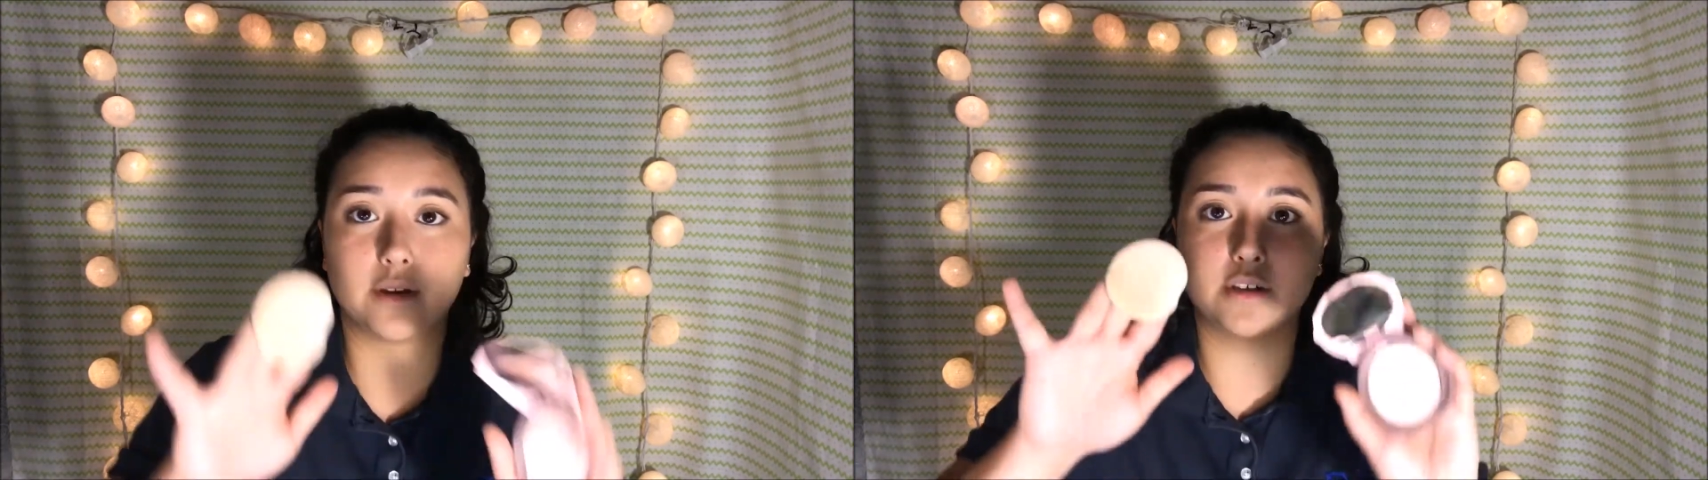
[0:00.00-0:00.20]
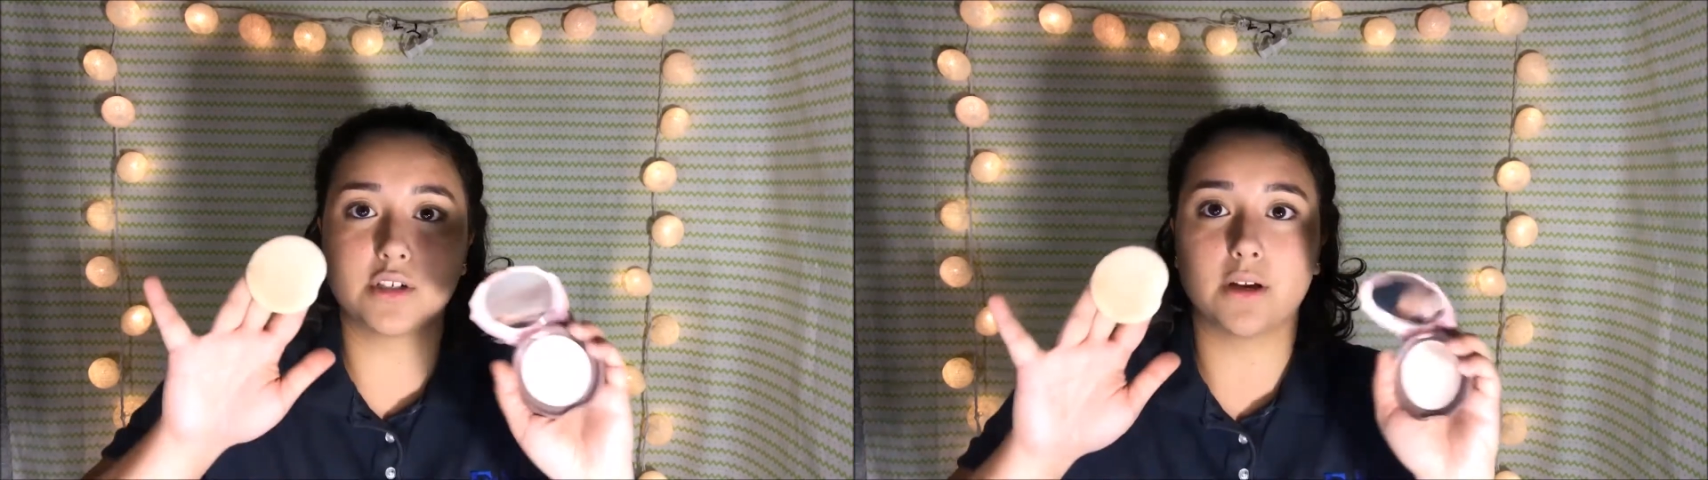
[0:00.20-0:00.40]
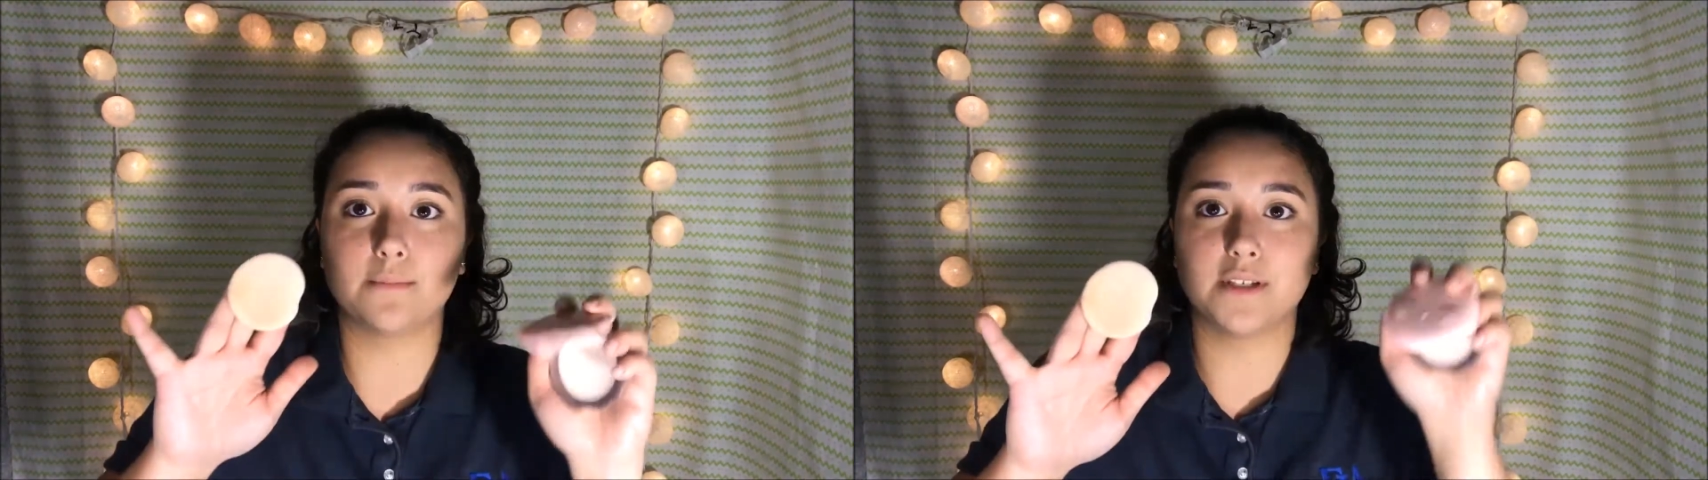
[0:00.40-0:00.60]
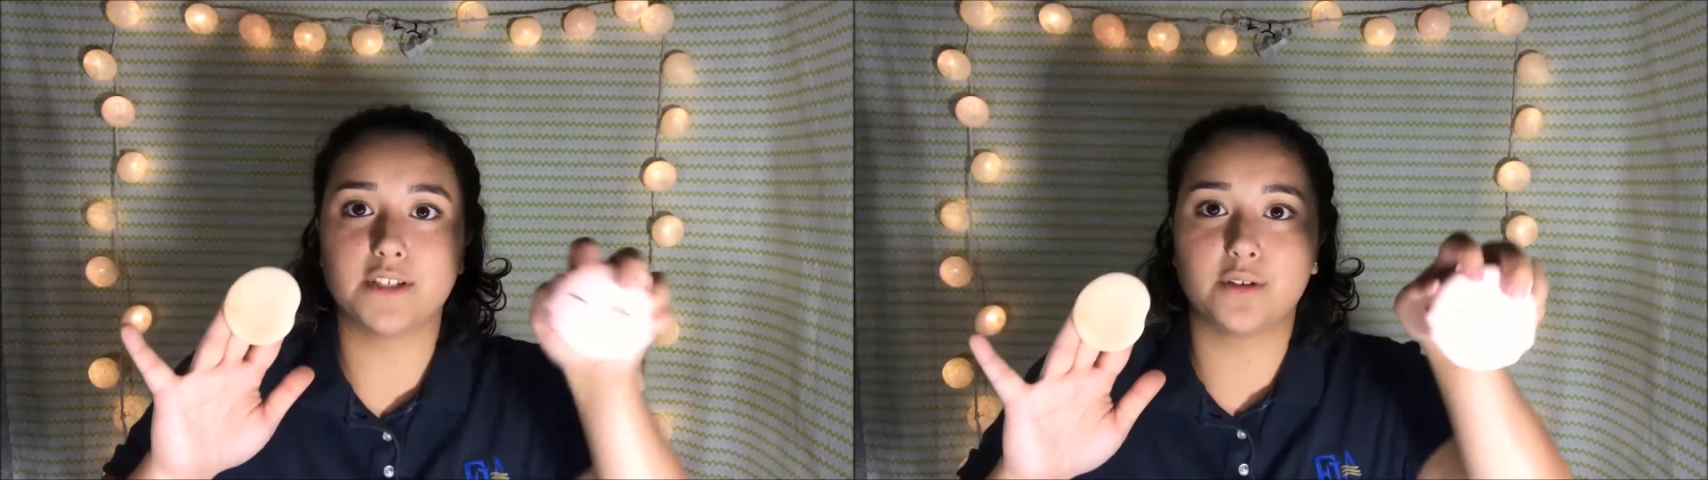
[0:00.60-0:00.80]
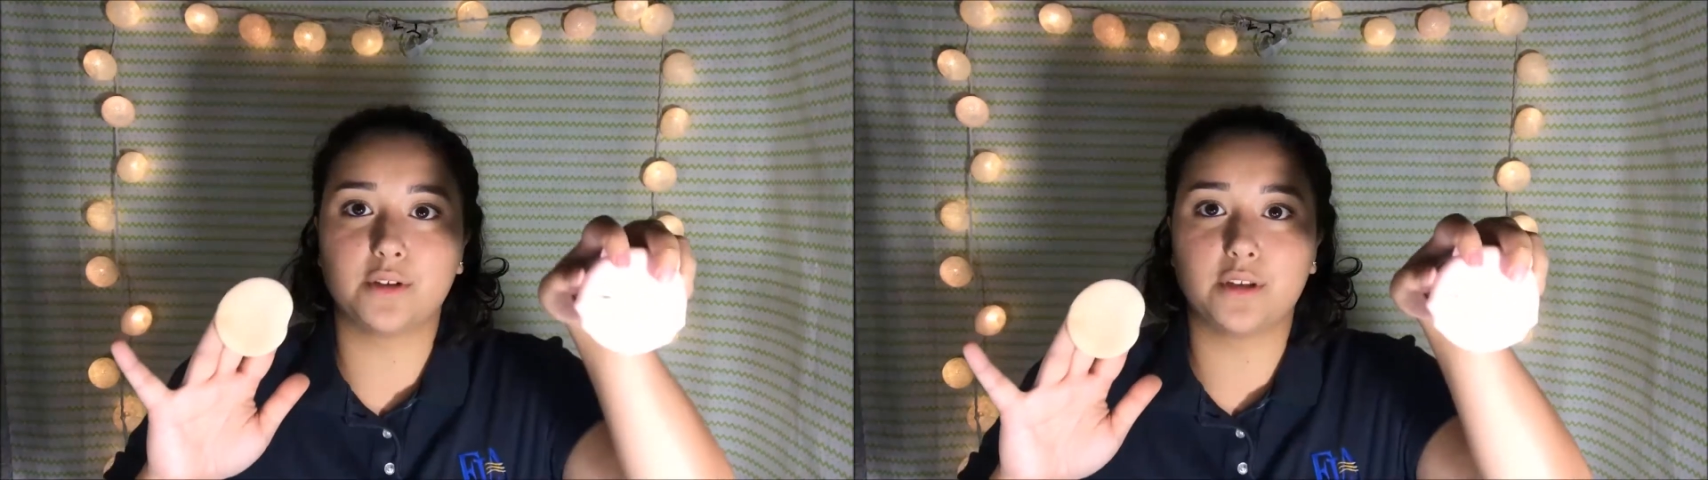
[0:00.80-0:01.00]
that just comes,
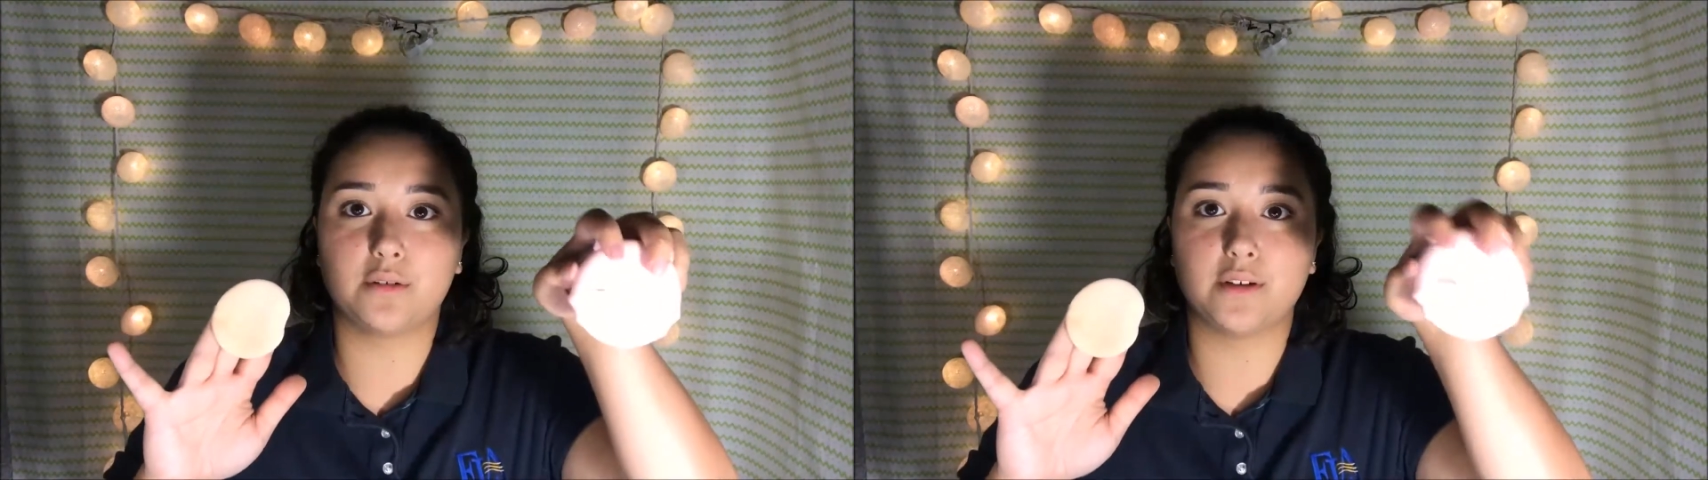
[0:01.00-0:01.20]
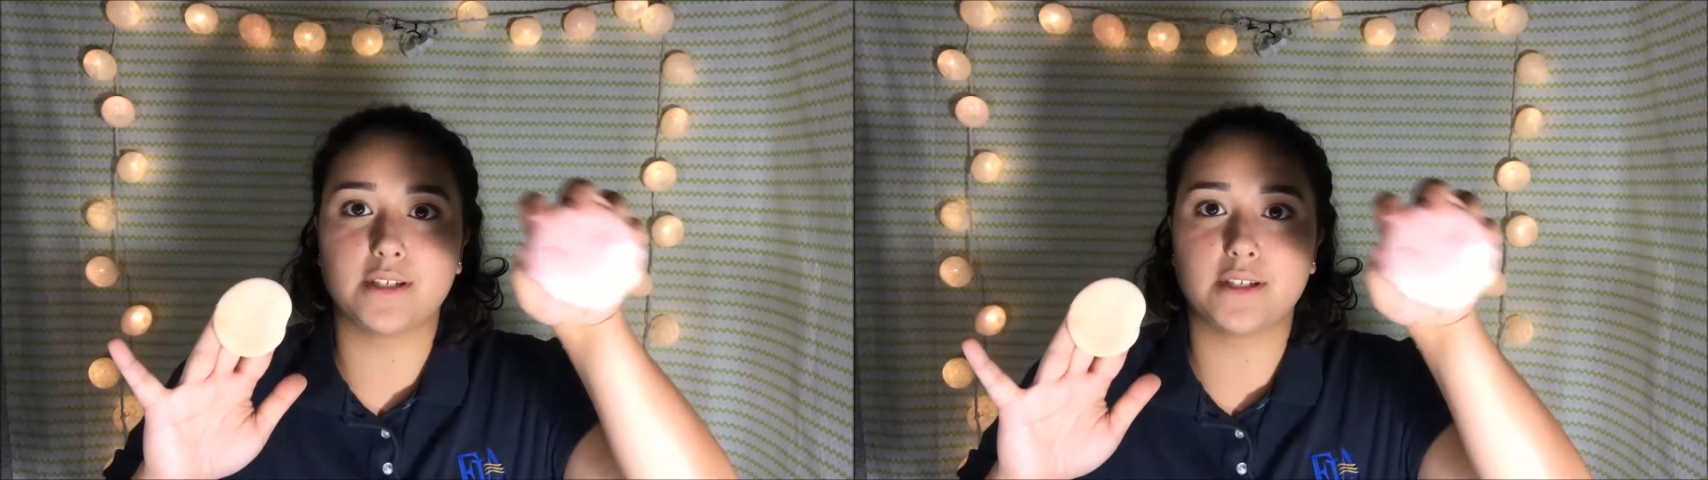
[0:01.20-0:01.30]
it's so cute,